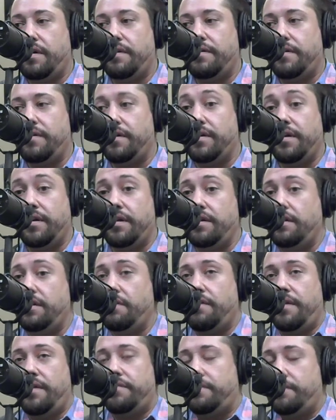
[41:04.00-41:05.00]
Again, you
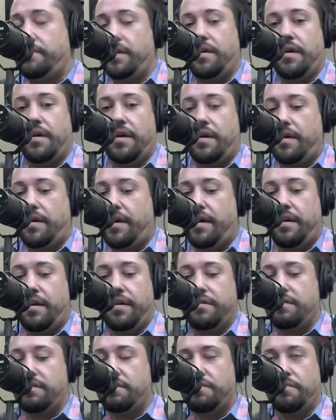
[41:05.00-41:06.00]
don't have to be gay. Allies
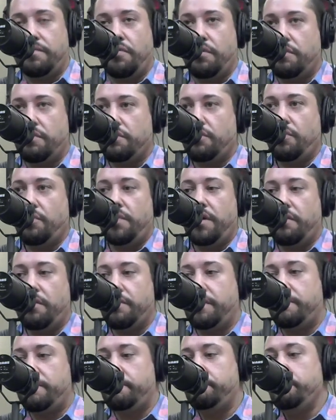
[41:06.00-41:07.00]
and supporters are
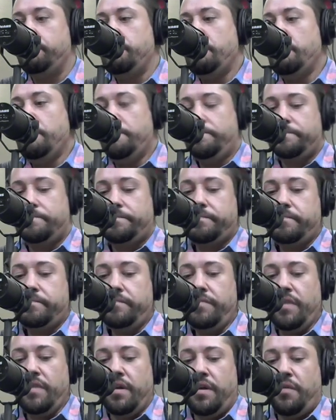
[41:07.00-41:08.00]
welcome.
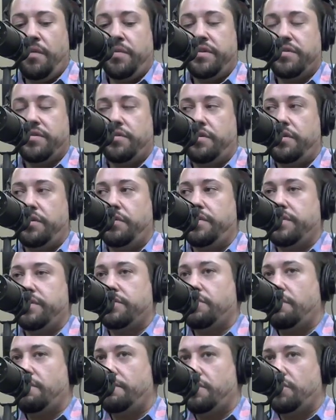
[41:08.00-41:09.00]
I want to start doing
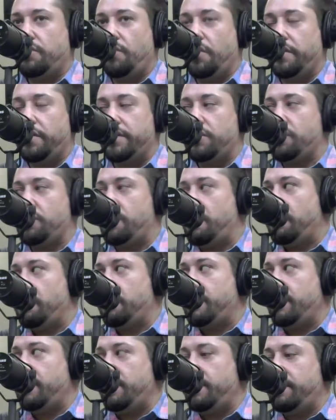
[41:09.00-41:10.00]
service work in
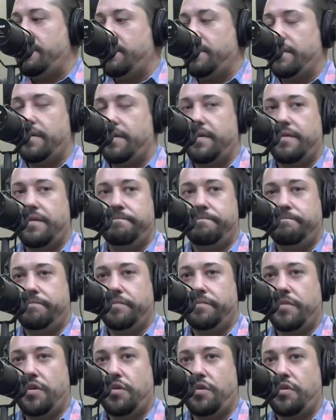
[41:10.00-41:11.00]
Cherokee,
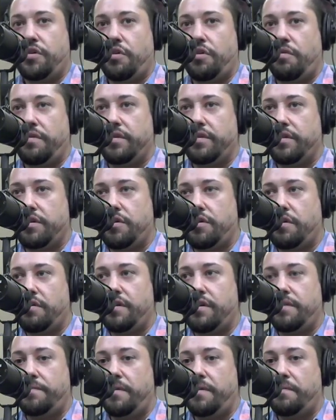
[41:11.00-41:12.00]
just showing the
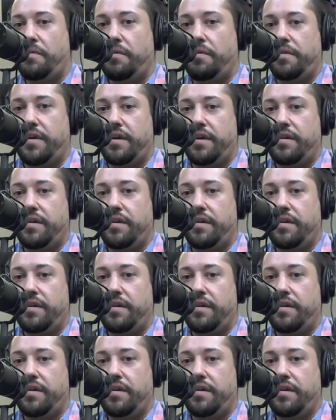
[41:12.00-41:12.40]
Cherokee people that